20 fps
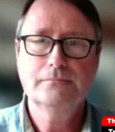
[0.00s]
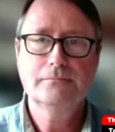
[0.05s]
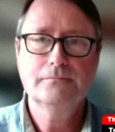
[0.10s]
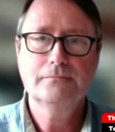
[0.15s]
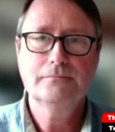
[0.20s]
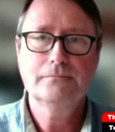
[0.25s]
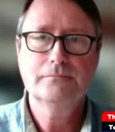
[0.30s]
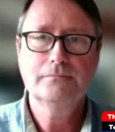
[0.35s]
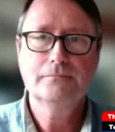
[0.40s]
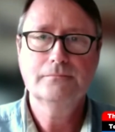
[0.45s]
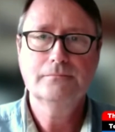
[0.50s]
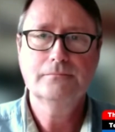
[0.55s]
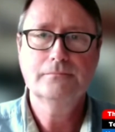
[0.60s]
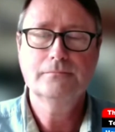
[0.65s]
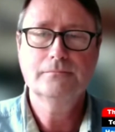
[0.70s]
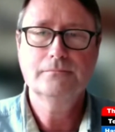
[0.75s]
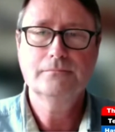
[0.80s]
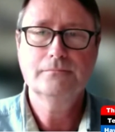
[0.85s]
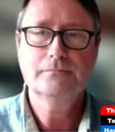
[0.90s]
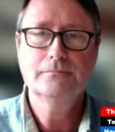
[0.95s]

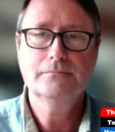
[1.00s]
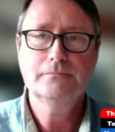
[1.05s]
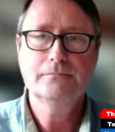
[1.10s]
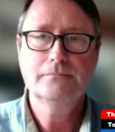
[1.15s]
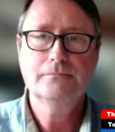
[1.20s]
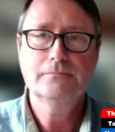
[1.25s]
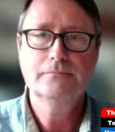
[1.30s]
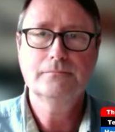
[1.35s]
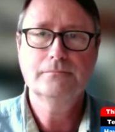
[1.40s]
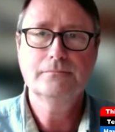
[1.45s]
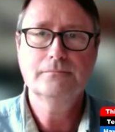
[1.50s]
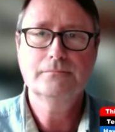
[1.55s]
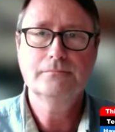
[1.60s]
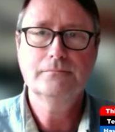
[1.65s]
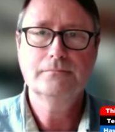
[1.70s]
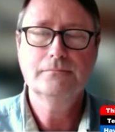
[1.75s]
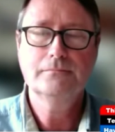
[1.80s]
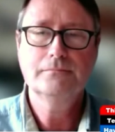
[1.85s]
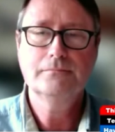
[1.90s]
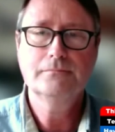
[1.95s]

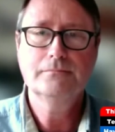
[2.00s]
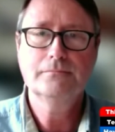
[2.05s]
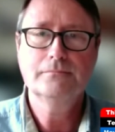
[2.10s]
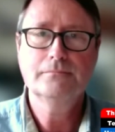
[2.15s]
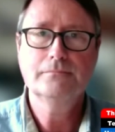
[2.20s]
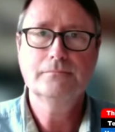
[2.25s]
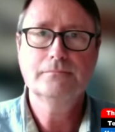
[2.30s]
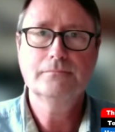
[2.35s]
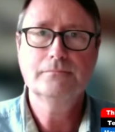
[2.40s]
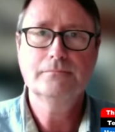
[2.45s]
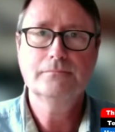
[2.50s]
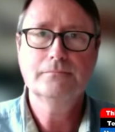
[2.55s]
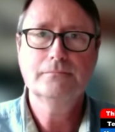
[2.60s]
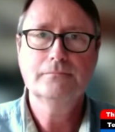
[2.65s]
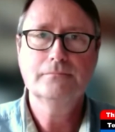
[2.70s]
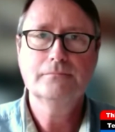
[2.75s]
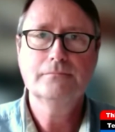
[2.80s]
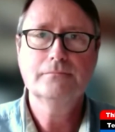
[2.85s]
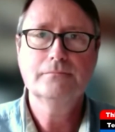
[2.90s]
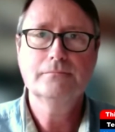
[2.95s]

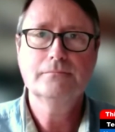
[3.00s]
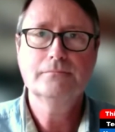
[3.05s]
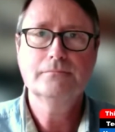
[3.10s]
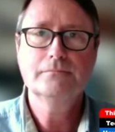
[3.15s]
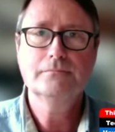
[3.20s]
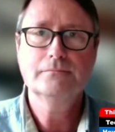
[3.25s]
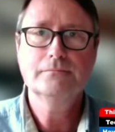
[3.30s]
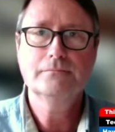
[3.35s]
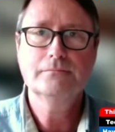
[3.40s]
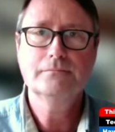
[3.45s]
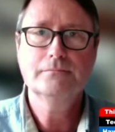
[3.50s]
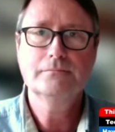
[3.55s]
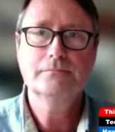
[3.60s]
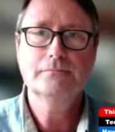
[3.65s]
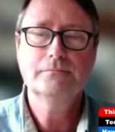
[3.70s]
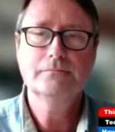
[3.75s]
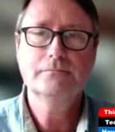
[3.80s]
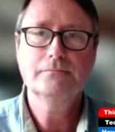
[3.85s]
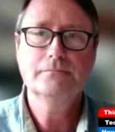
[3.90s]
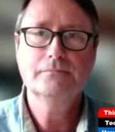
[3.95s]

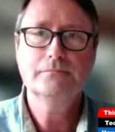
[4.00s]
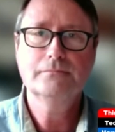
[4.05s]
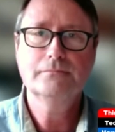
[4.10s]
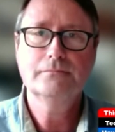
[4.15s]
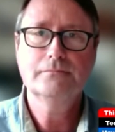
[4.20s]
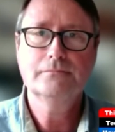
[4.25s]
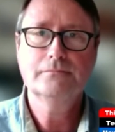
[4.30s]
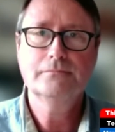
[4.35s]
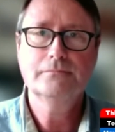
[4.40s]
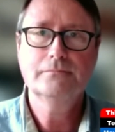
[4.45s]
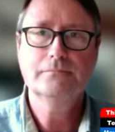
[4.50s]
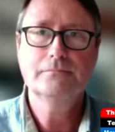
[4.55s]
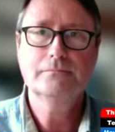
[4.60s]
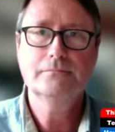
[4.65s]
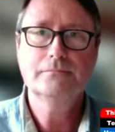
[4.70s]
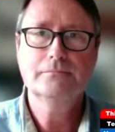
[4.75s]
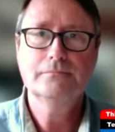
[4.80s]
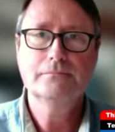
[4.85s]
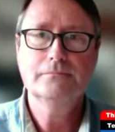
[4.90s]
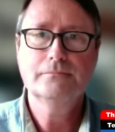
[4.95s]

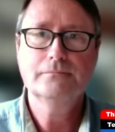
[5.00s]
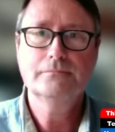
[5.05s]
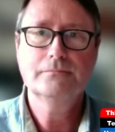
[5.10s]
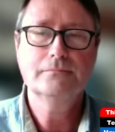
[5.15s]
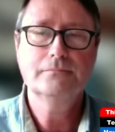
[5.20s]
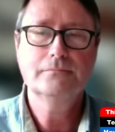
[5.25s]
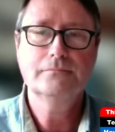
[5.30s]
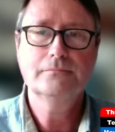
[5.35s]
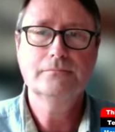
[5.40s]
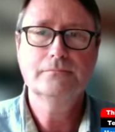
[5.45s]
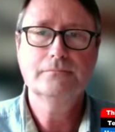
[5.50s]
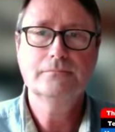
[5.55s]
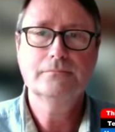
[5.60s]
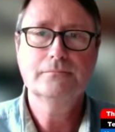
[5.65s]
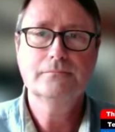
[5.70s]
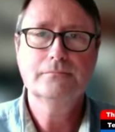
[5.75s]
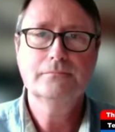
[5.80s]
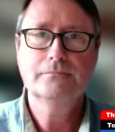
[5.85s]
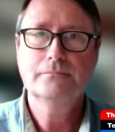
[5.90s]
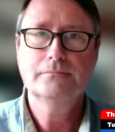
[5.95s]

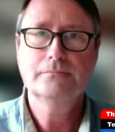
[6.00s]
This person isn't speaking.